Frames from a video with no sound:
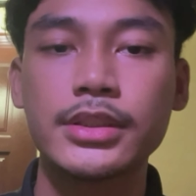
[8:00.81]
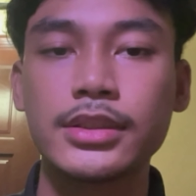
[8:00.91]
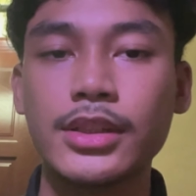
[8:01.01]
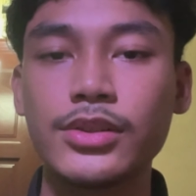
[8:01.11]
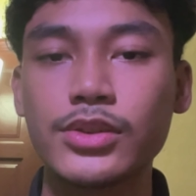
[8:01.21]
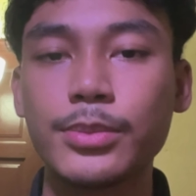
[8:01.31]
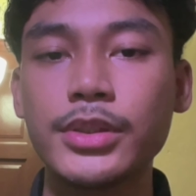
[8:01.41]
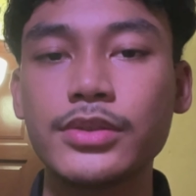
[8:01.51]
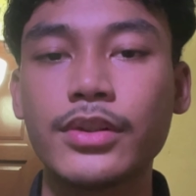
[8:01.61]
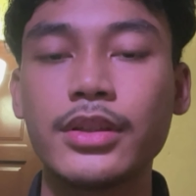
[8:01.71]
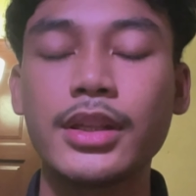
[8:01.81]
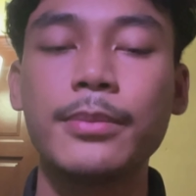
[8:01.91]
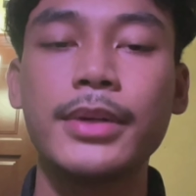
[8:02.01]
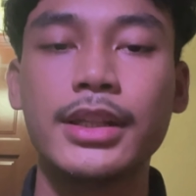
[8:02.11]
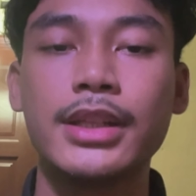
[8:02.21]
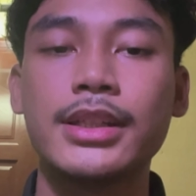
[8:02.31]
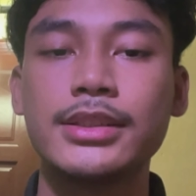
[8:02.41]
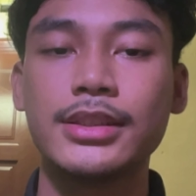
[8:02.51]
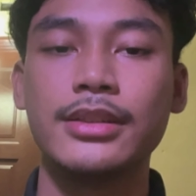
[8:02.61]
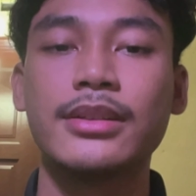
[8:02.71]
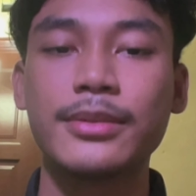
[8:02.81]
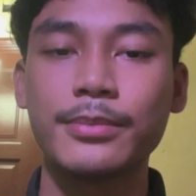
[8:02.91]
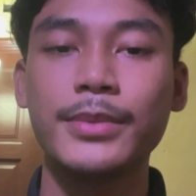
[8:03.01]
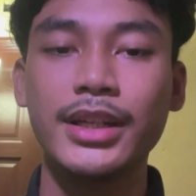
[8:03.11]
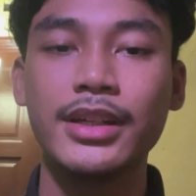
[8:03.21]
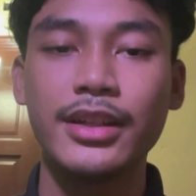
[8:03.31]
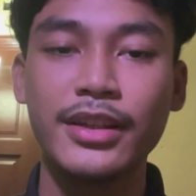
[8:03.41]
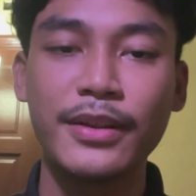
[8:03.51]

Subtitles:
Thank you so much for your time and attention. Bye.